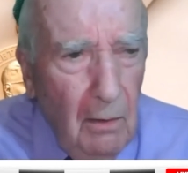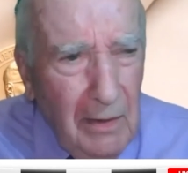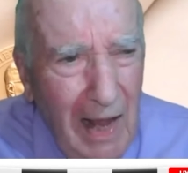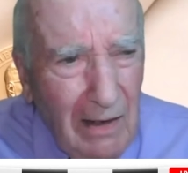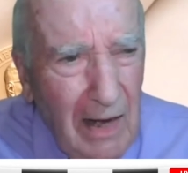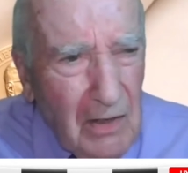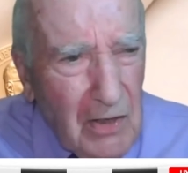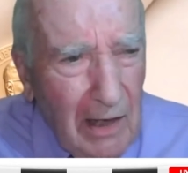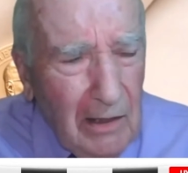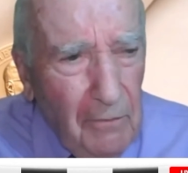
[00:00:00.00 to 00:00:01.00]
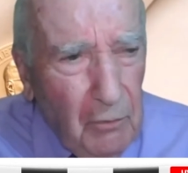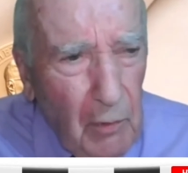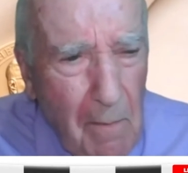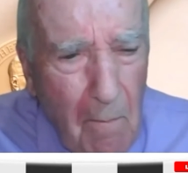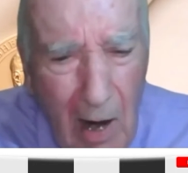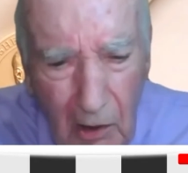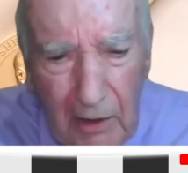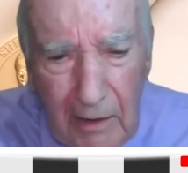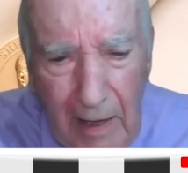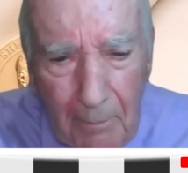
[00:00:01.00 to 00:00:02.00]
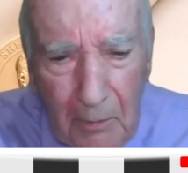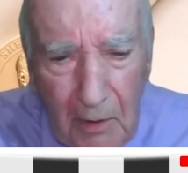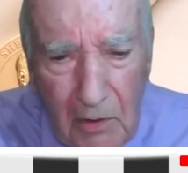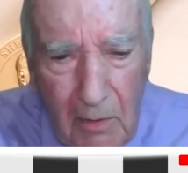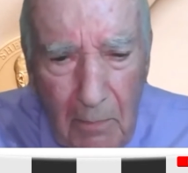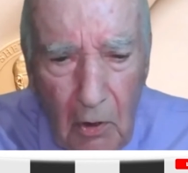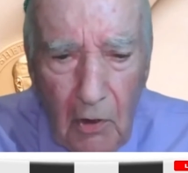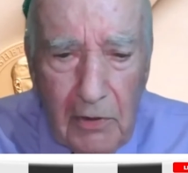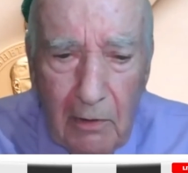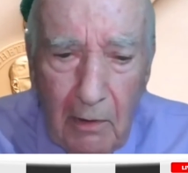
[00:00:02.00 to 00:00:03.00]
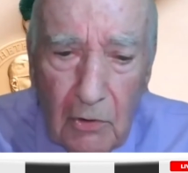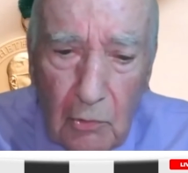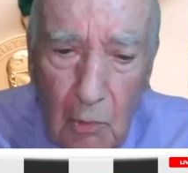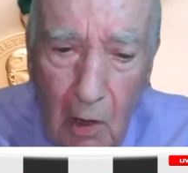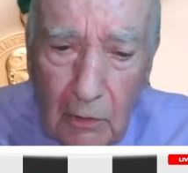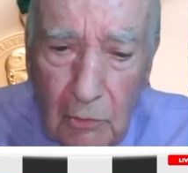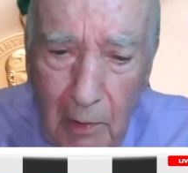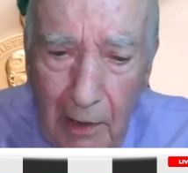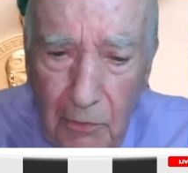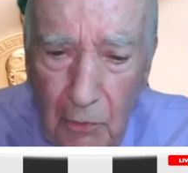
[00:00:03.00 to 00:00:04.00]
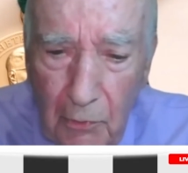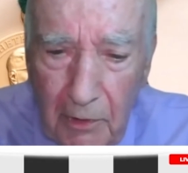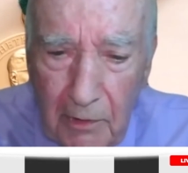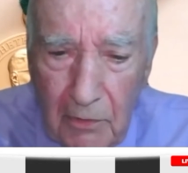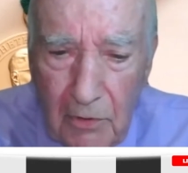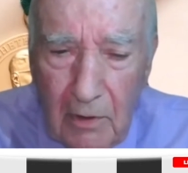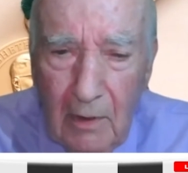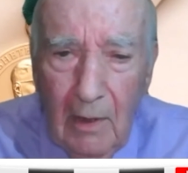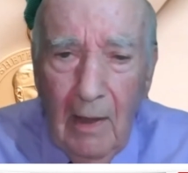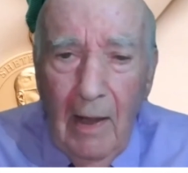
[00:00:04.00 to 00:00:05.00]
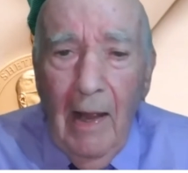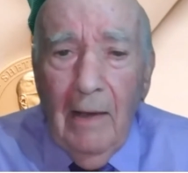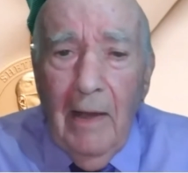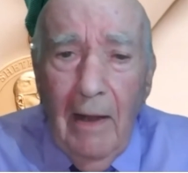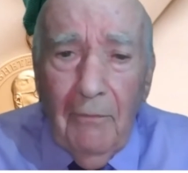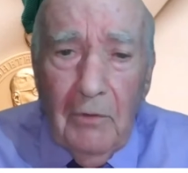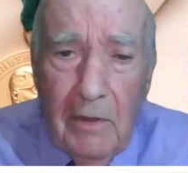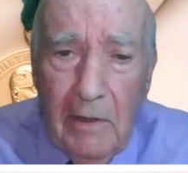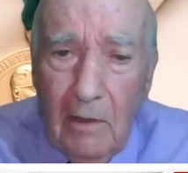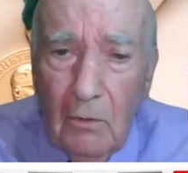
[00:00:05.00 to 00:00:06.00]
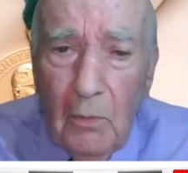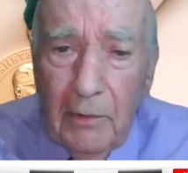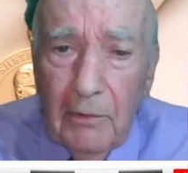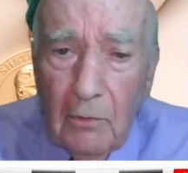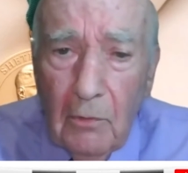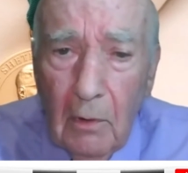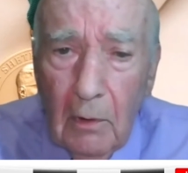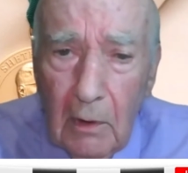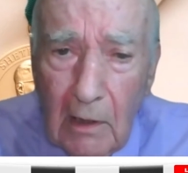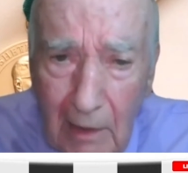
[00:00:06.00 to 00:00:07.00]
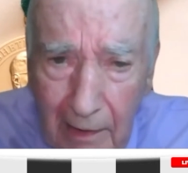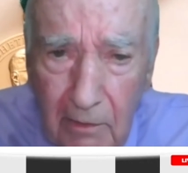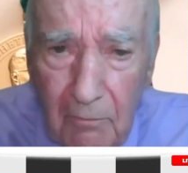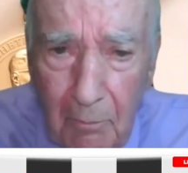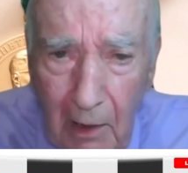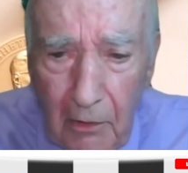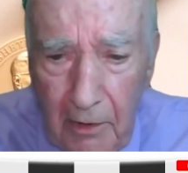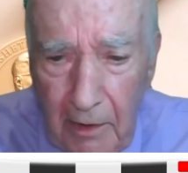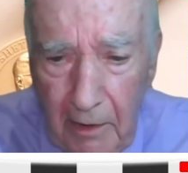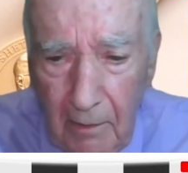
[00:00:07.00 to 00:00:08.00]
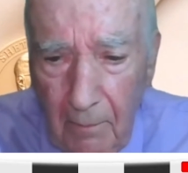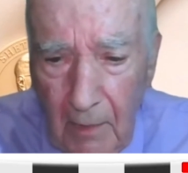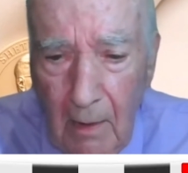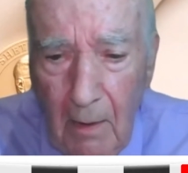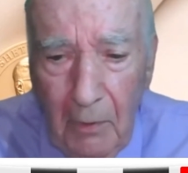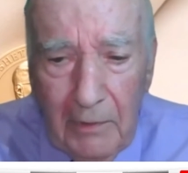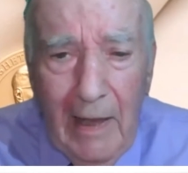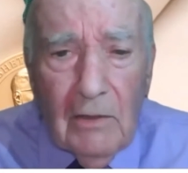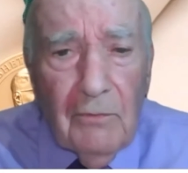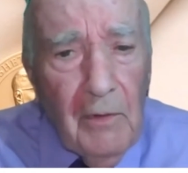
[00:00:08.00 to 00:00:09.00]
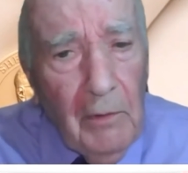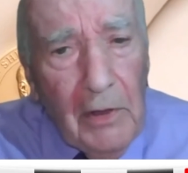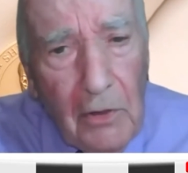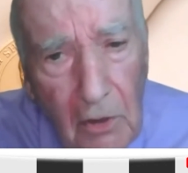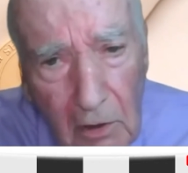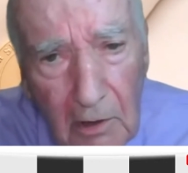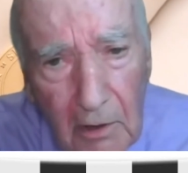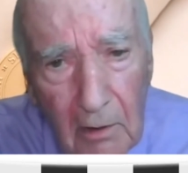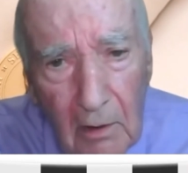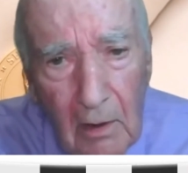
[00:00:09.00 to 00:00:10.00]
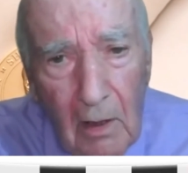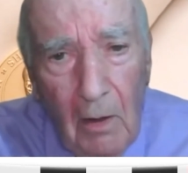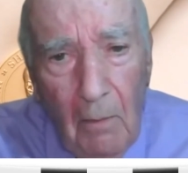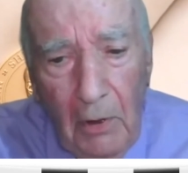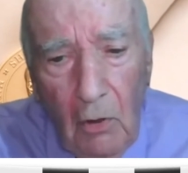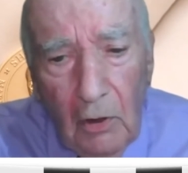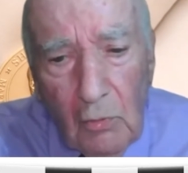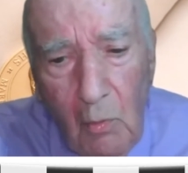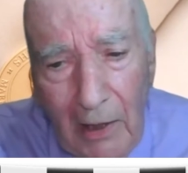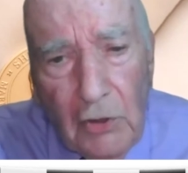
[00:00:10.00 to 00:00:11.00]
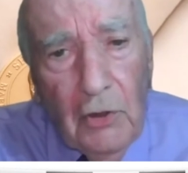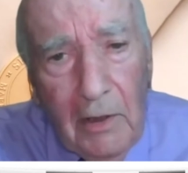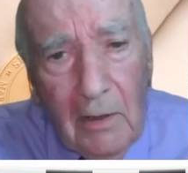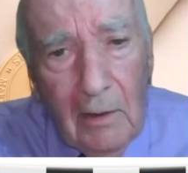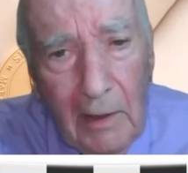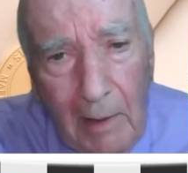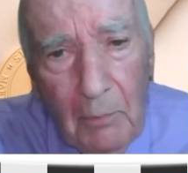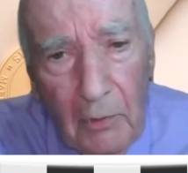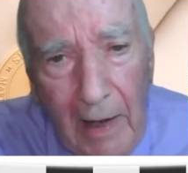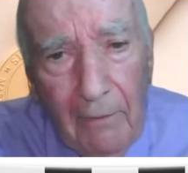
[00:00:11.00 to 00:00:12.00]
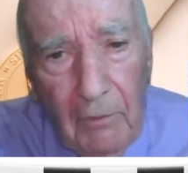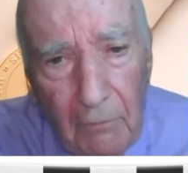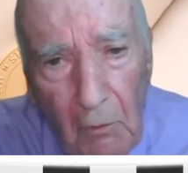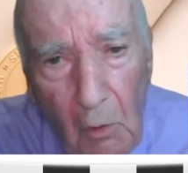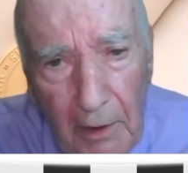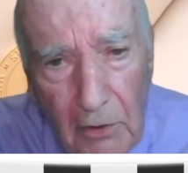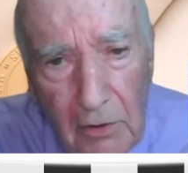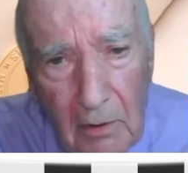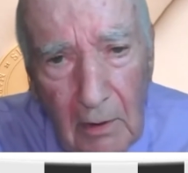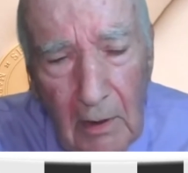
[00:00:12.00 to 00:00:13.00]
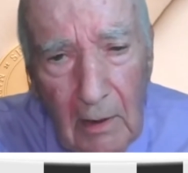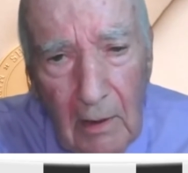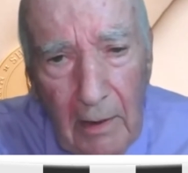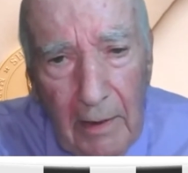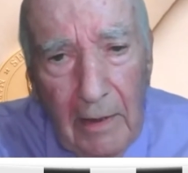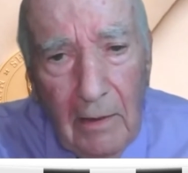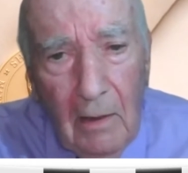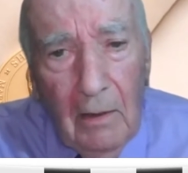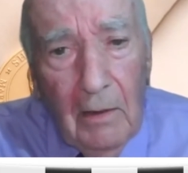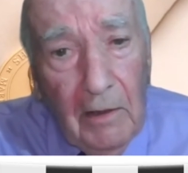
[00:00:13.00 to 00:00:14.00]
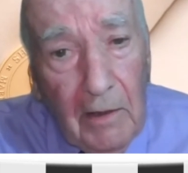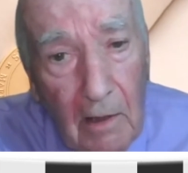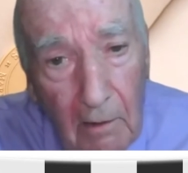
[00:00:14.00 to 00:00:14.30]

not exactly free market capitalism, because there are strong trade unions and they have to deal with the collective bargaining. But that's very good, because why shouldn't labor have a voice in the